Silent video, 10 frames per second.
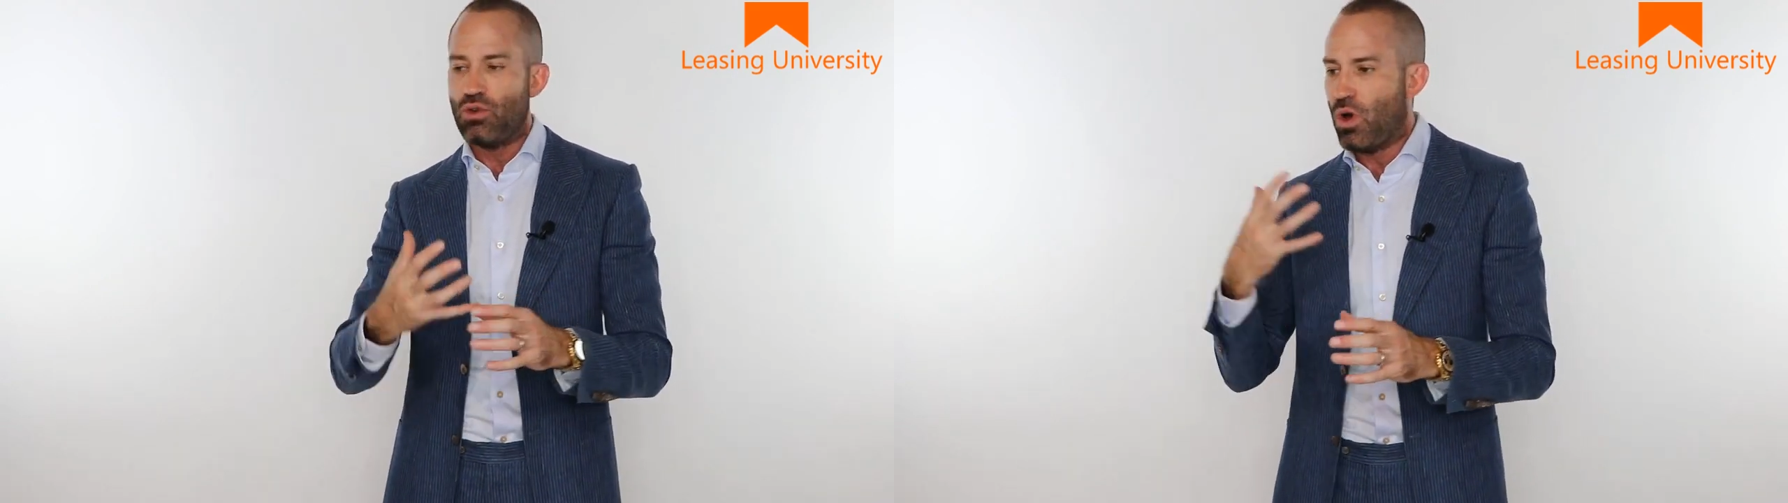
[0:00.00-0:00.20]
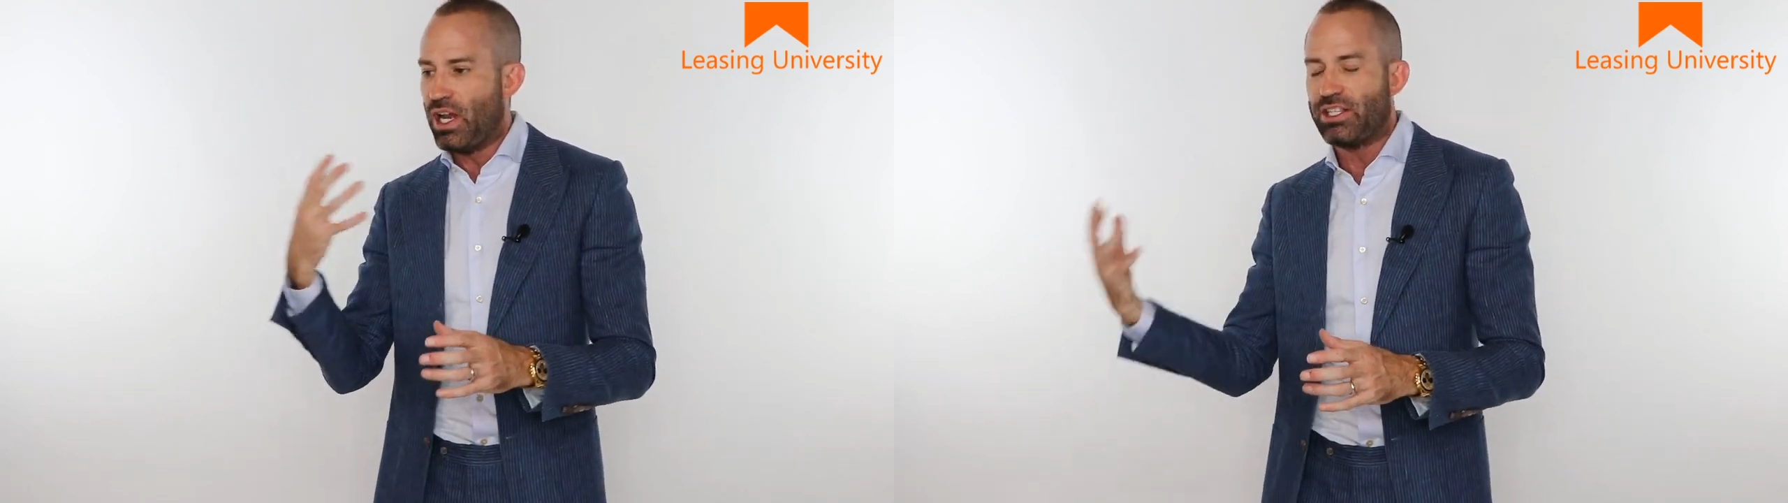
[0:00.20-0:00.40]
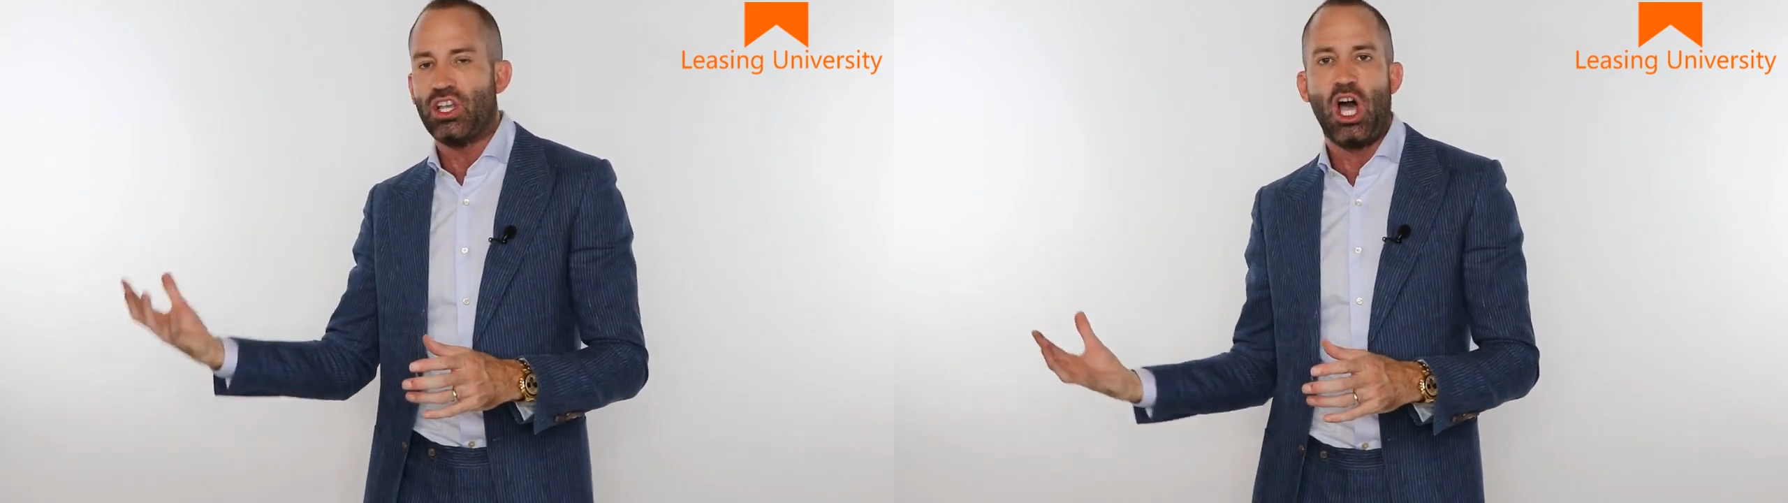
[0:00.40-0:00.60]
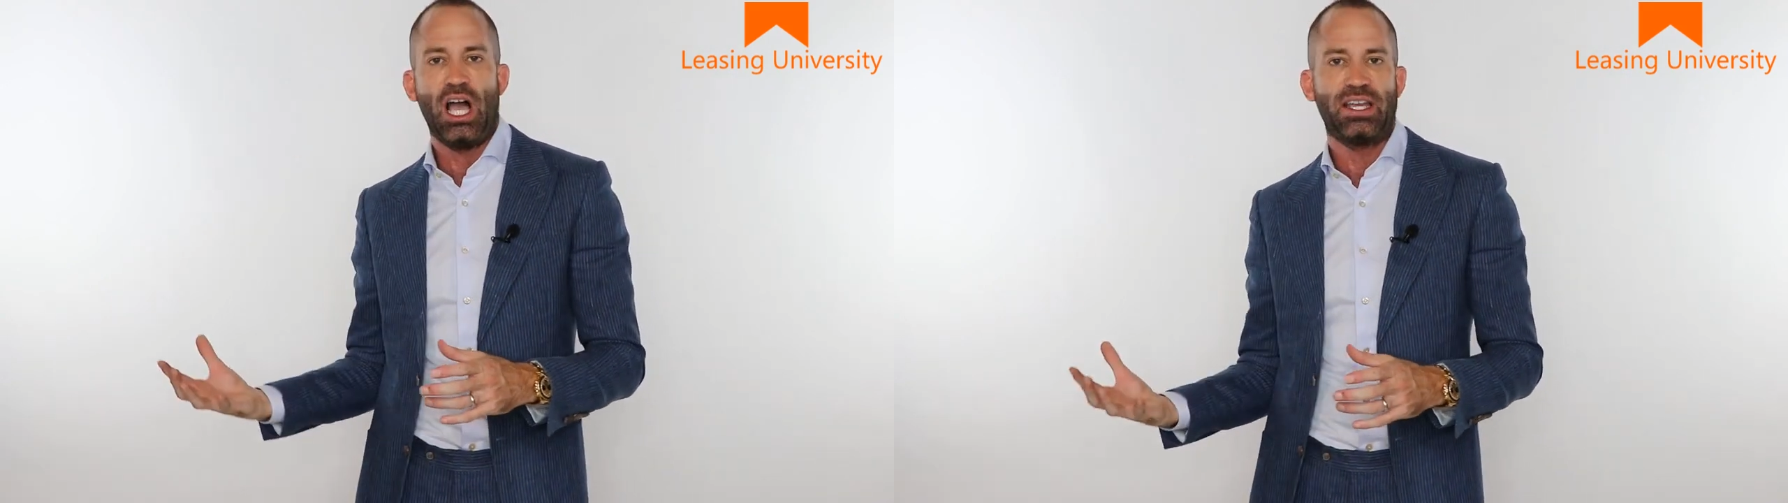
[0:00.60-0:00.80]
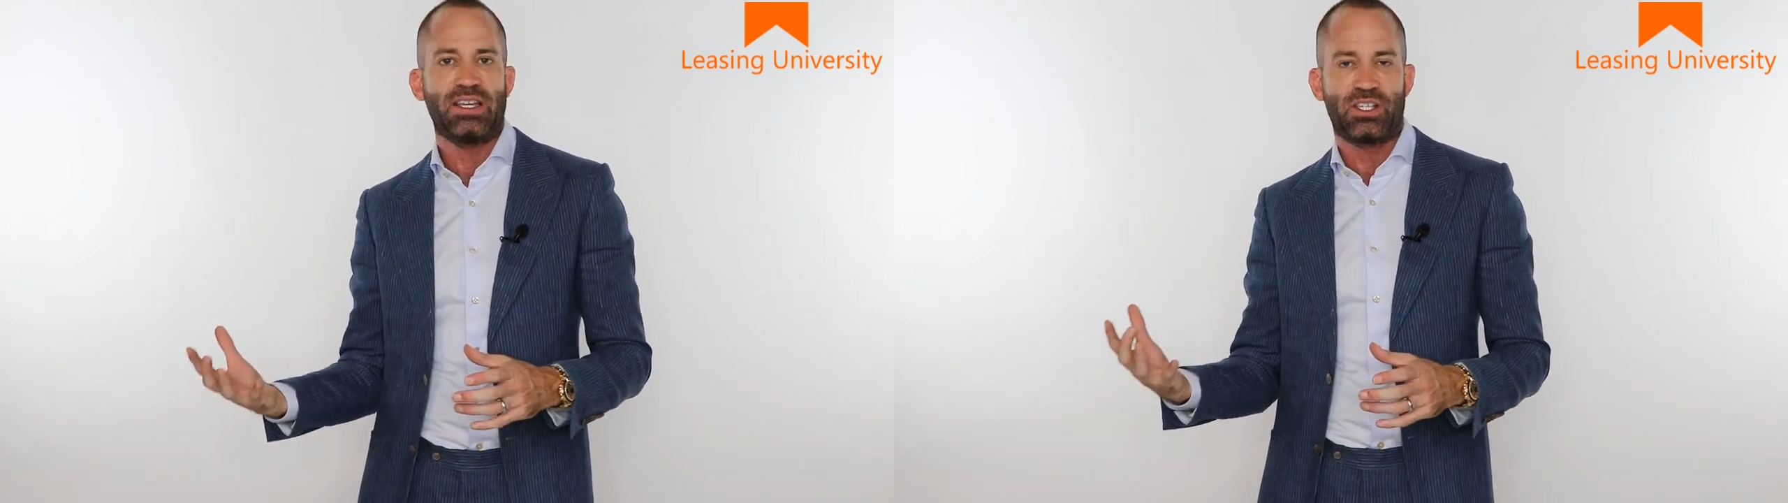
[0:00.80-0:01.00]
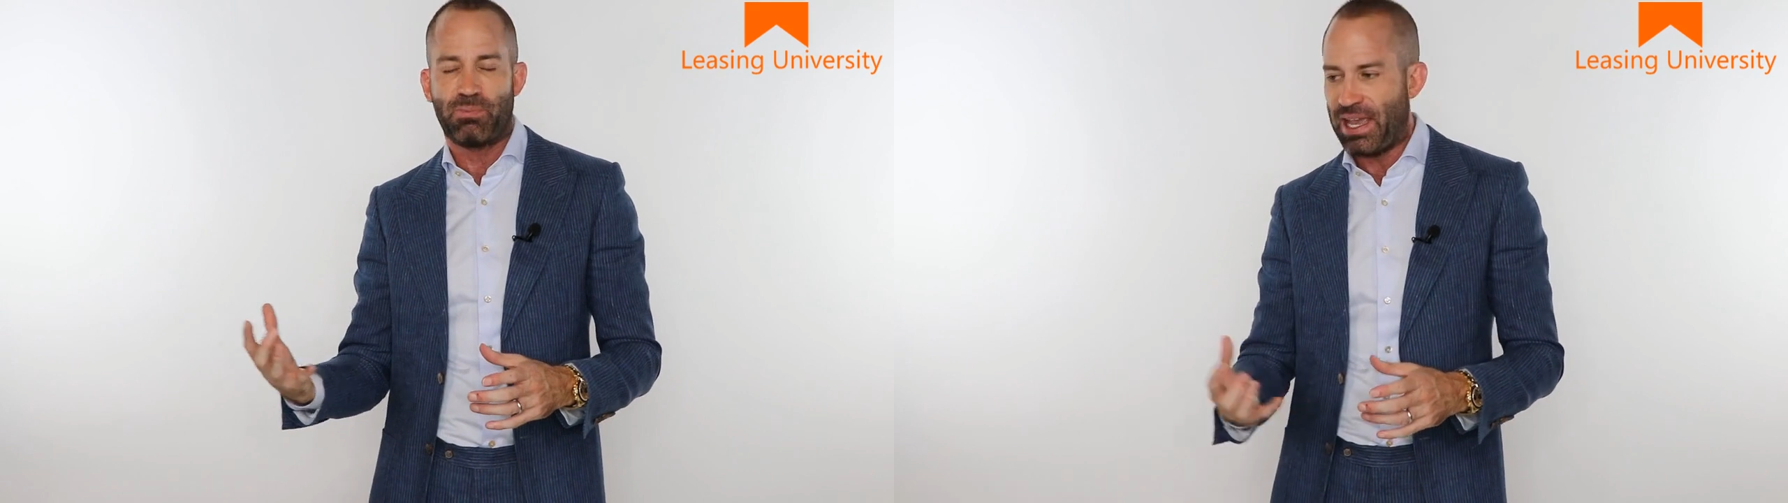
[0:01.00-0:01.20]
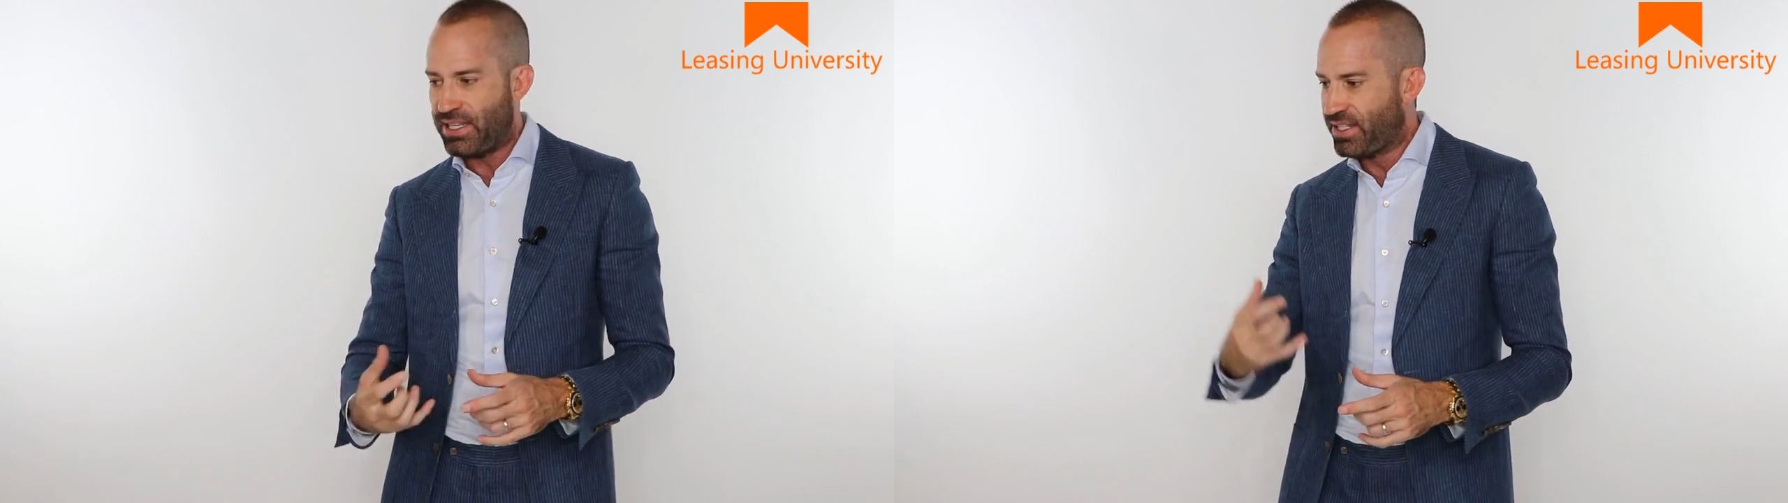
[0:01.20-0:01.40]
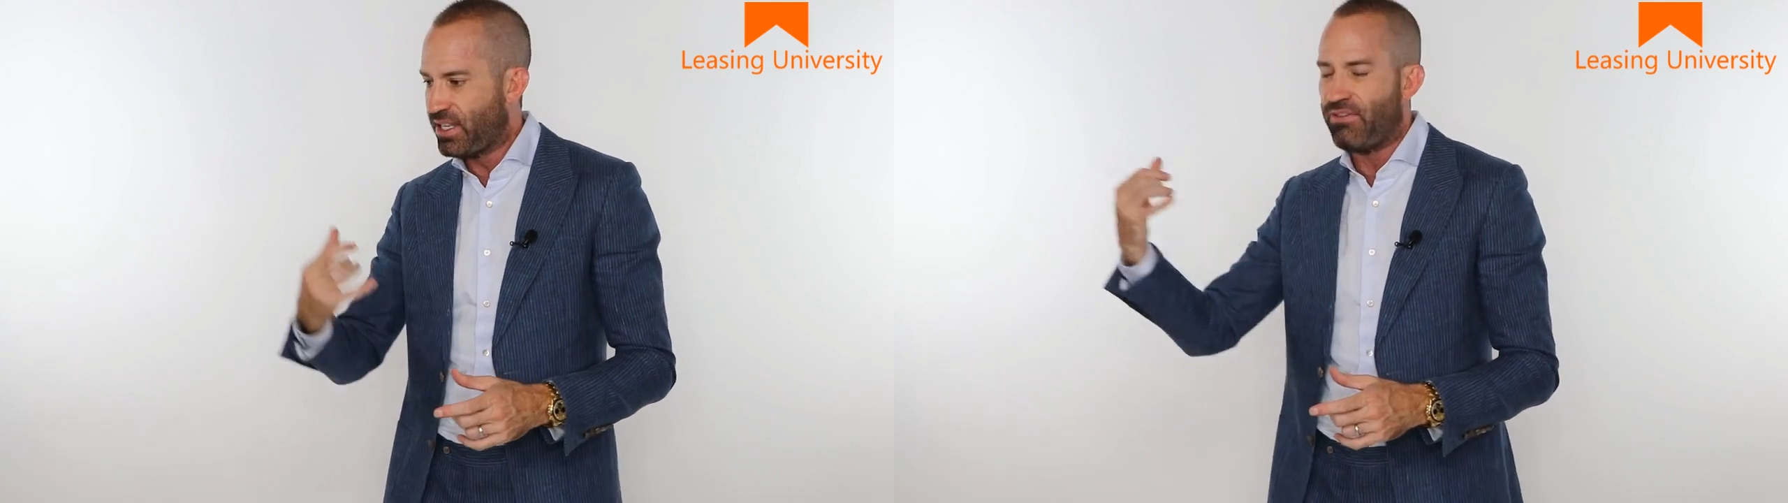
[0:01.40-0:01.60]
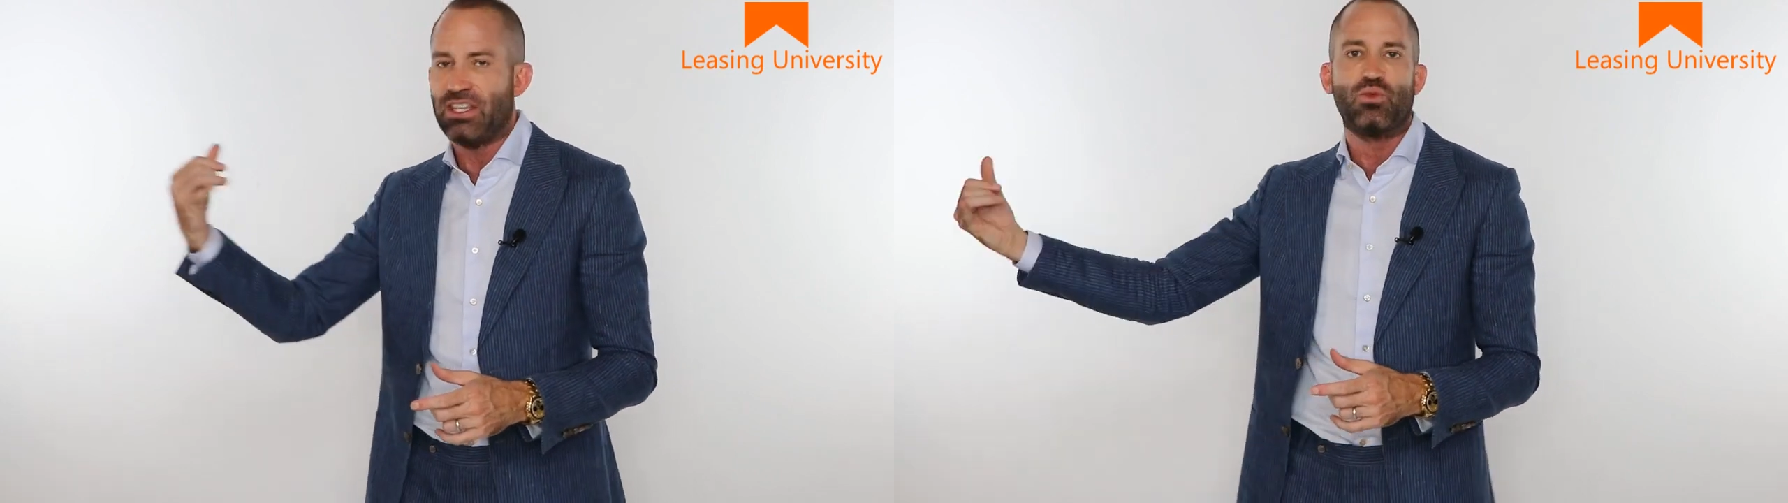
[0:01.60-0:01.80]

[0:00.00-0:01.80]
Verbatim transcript: You want to talk expensive?